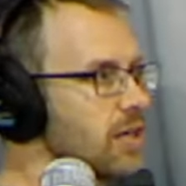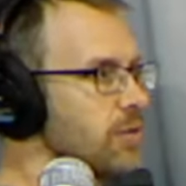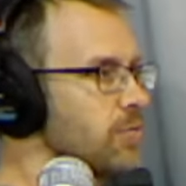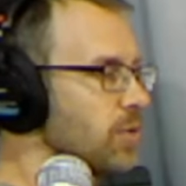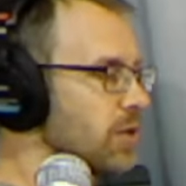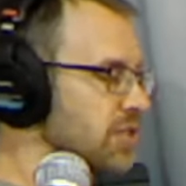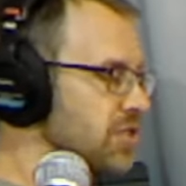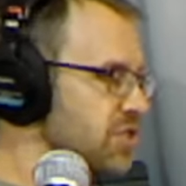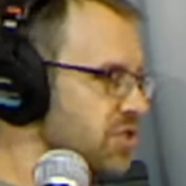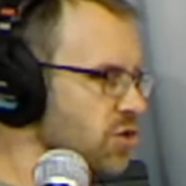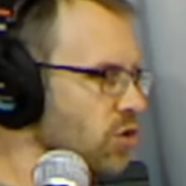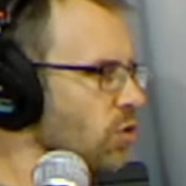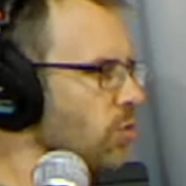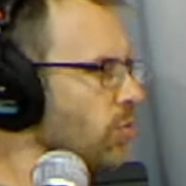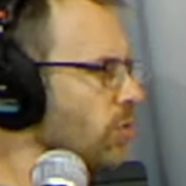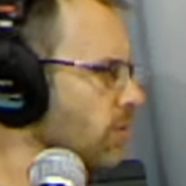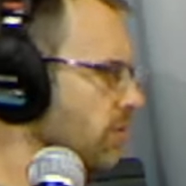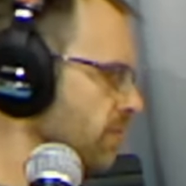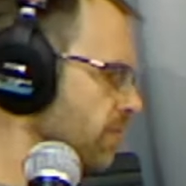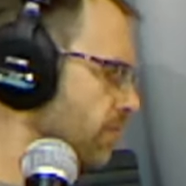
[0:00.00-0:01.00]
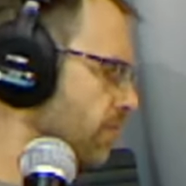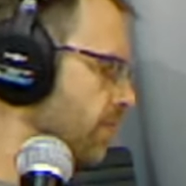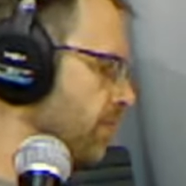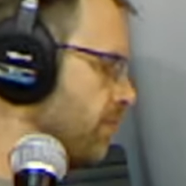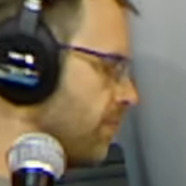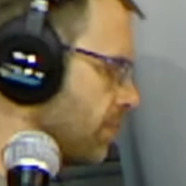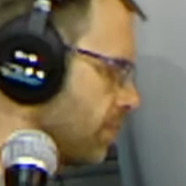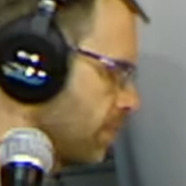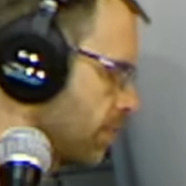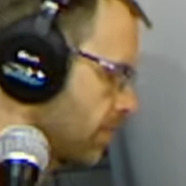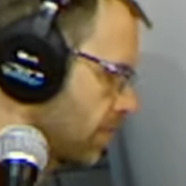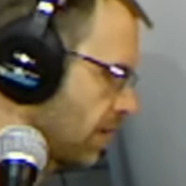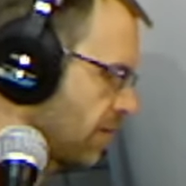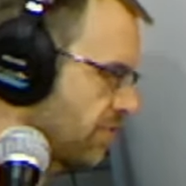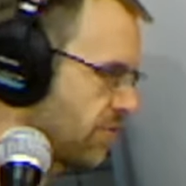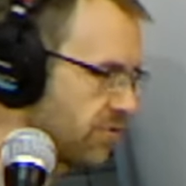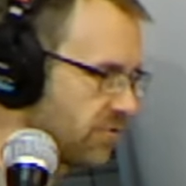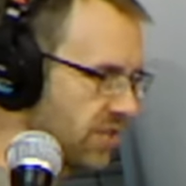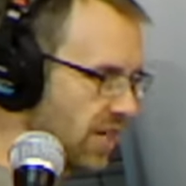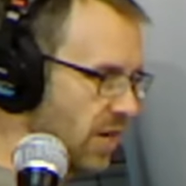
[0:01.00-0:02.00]
but it's doable if
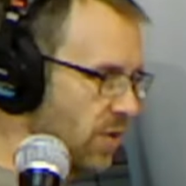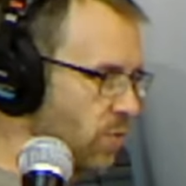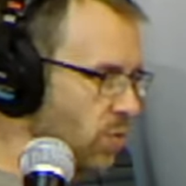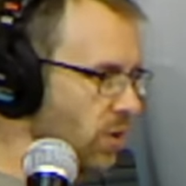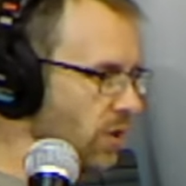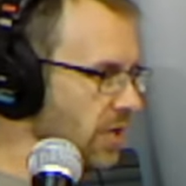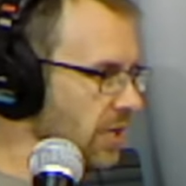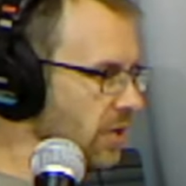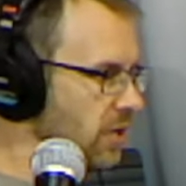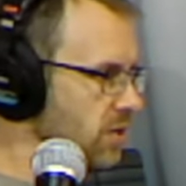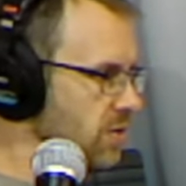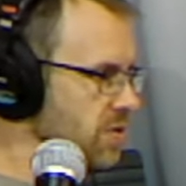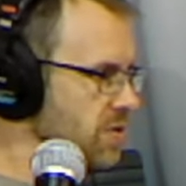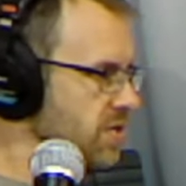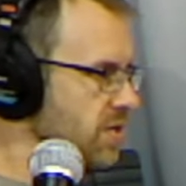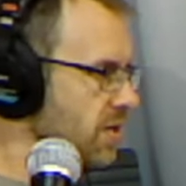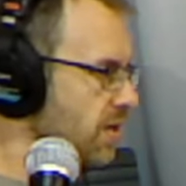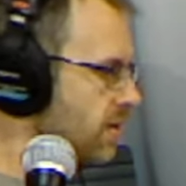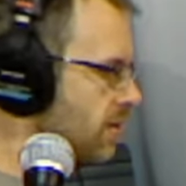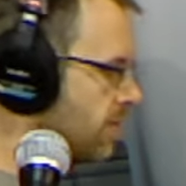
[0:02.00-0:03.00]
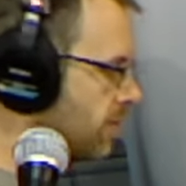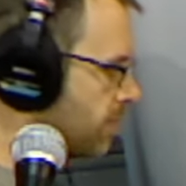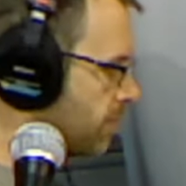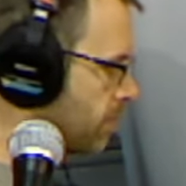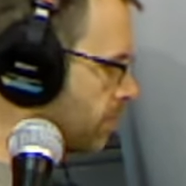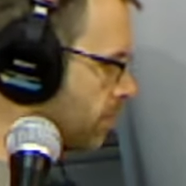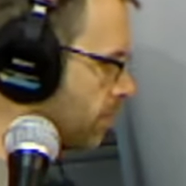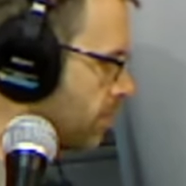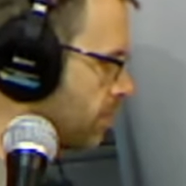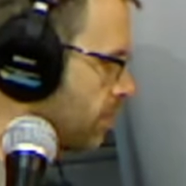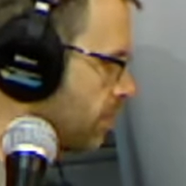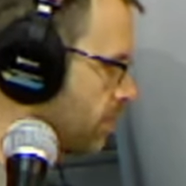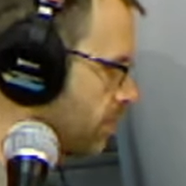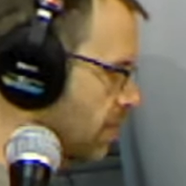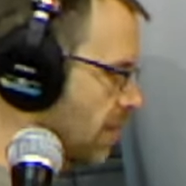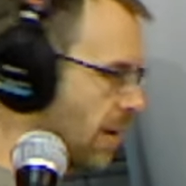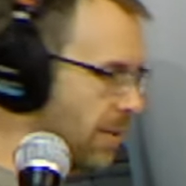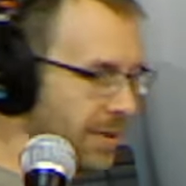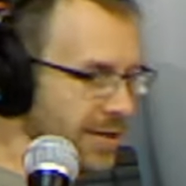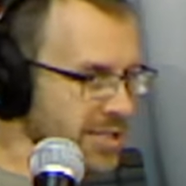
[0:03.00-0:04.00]
you stay really loose.
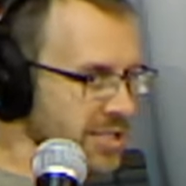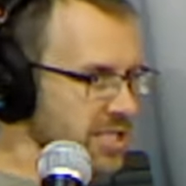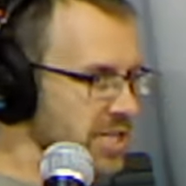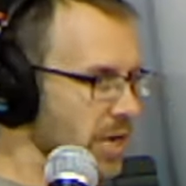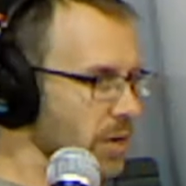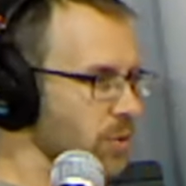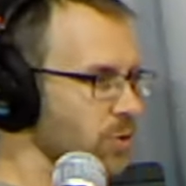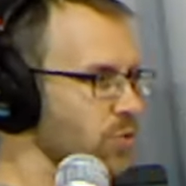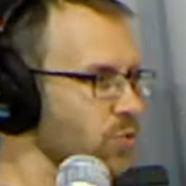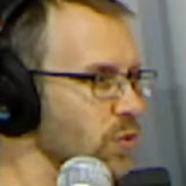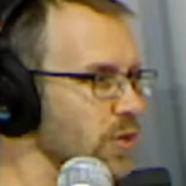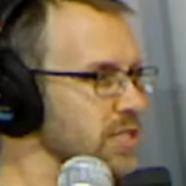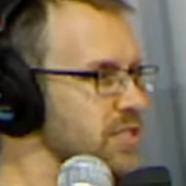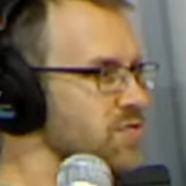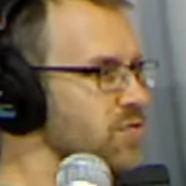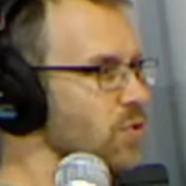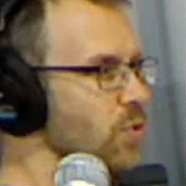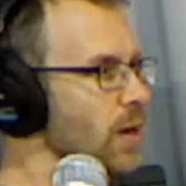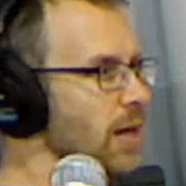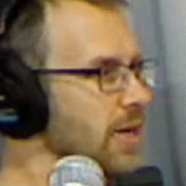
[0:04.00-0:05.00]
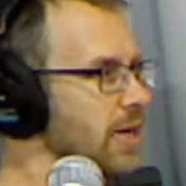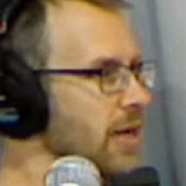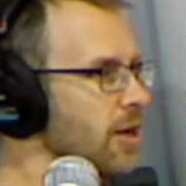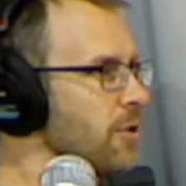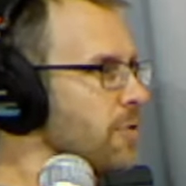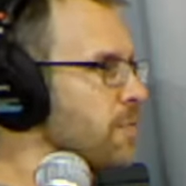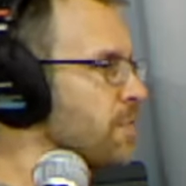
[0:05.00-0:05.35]
I'm going to stay with wrist for right now.